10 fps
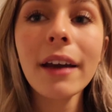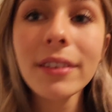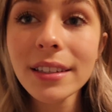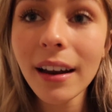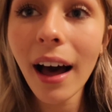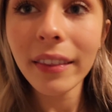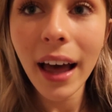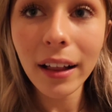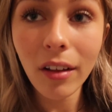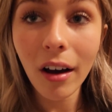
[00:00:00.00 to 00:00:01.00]
If it's not
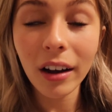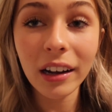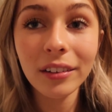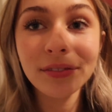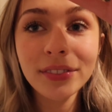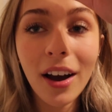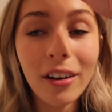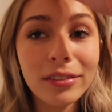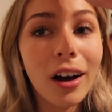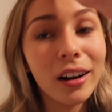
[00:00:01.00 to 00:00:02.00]
that long,
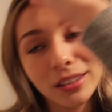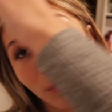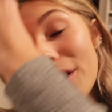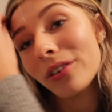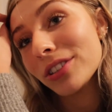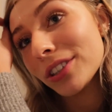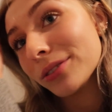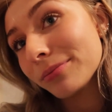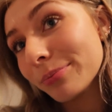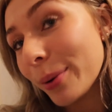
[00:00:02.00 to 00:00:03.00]
I'll vlog tomorrow too.